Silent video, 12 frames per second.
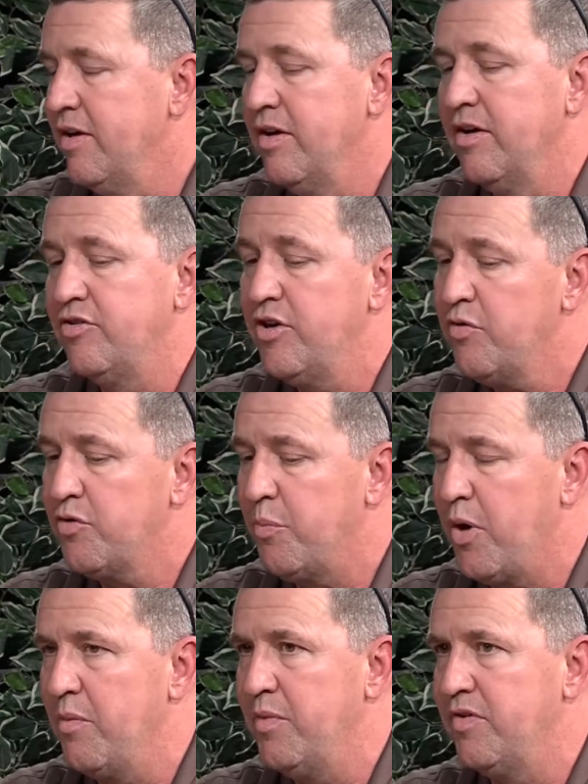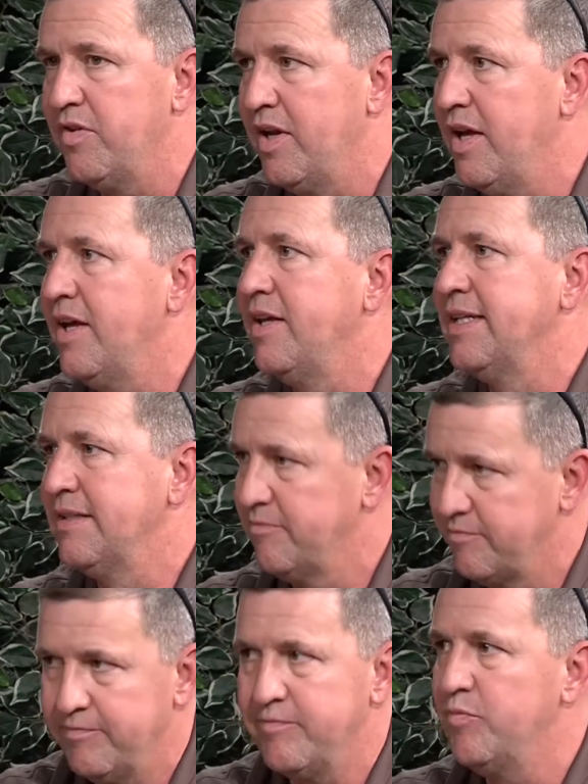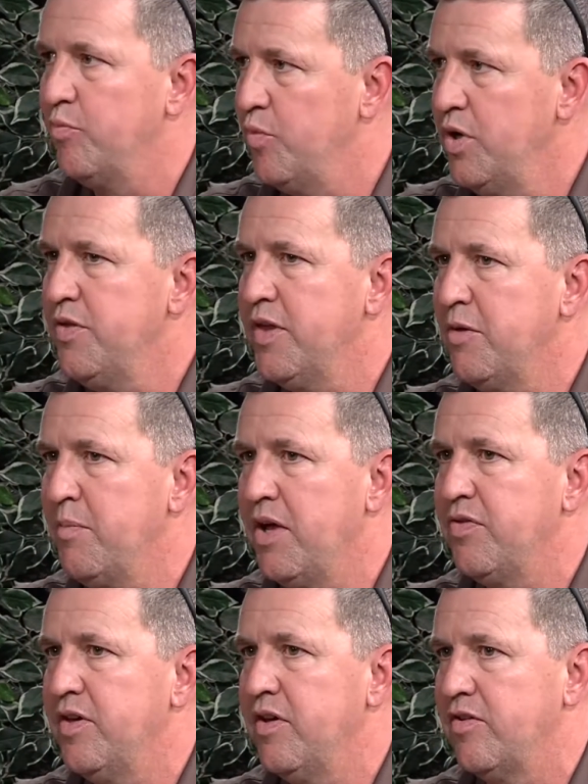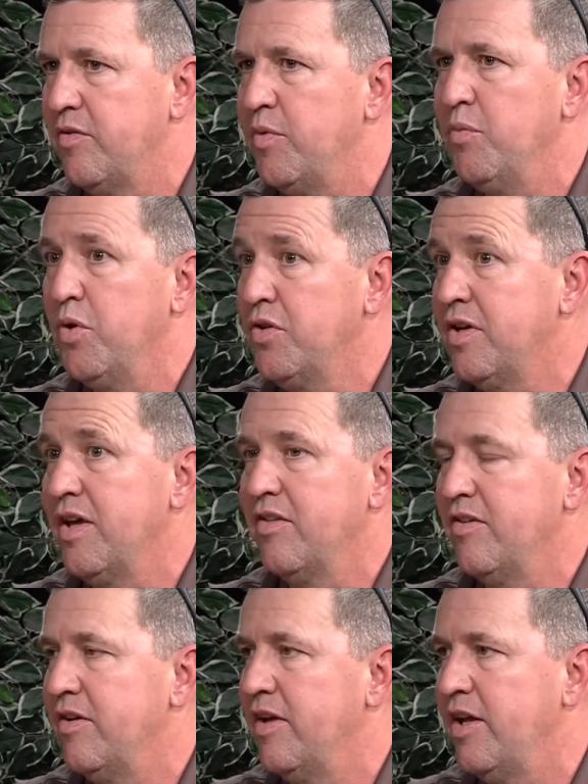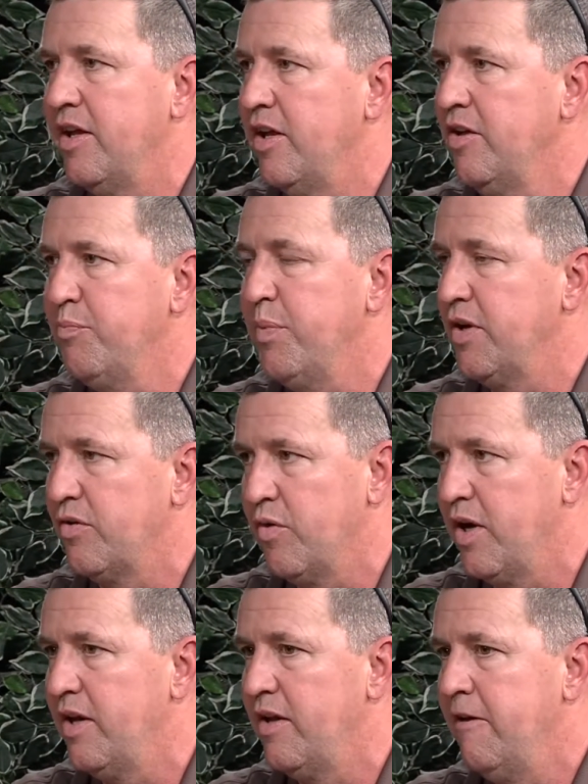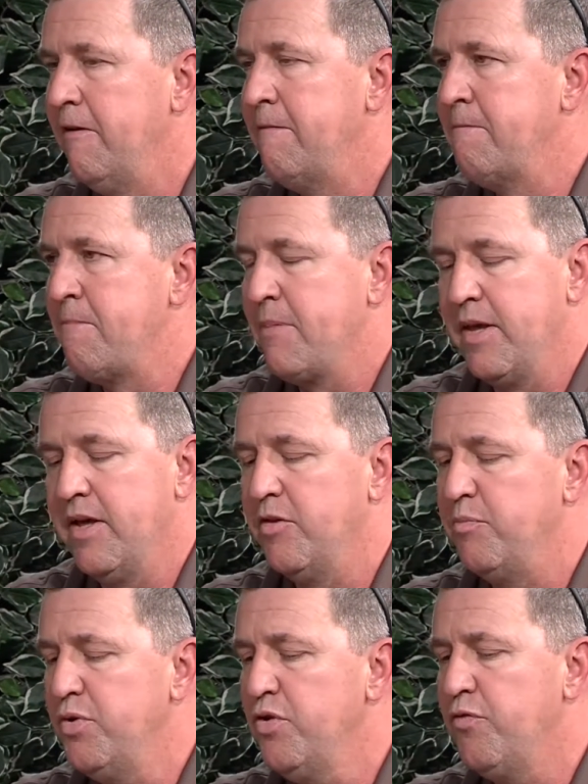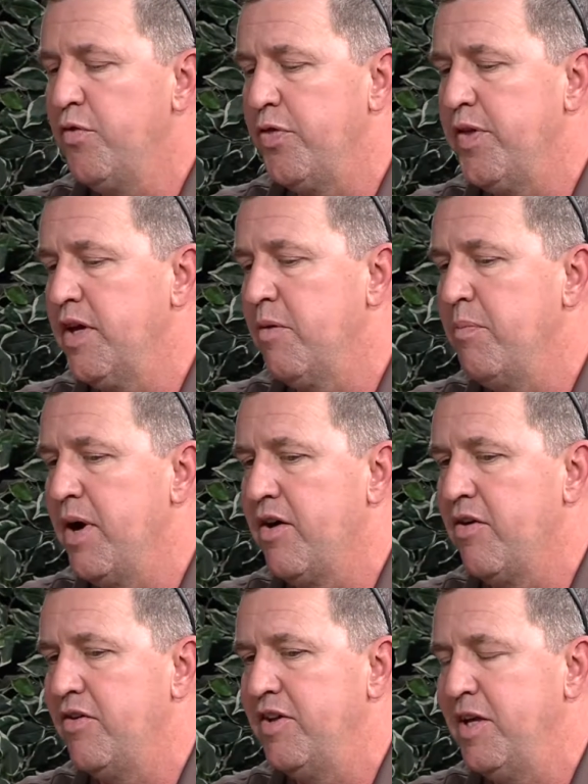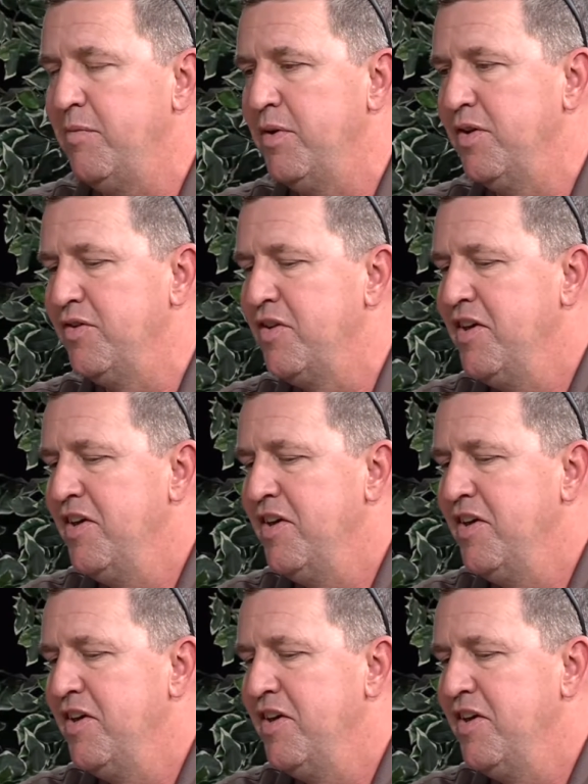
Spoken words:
Sheriff's Department and said, hey, what do you think about this? And we worked together, and it's been great. And the beautiful thing about our team is,